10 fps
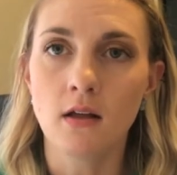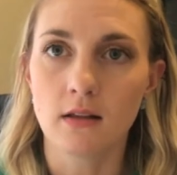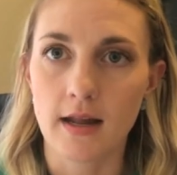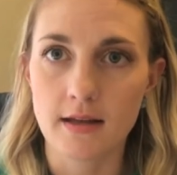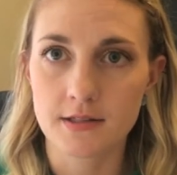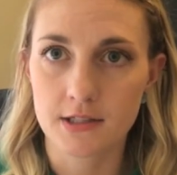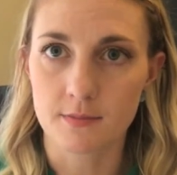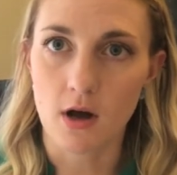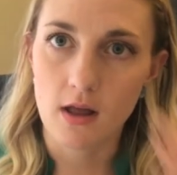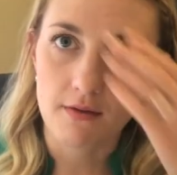letting
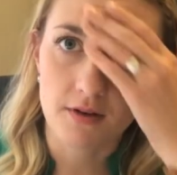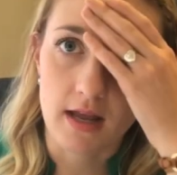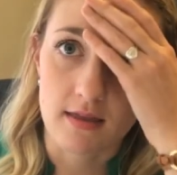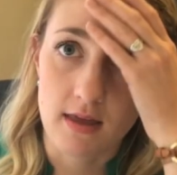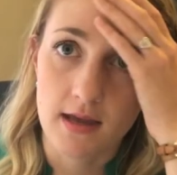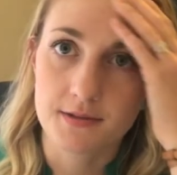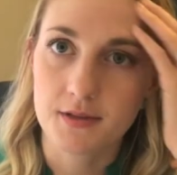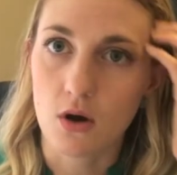small everyday things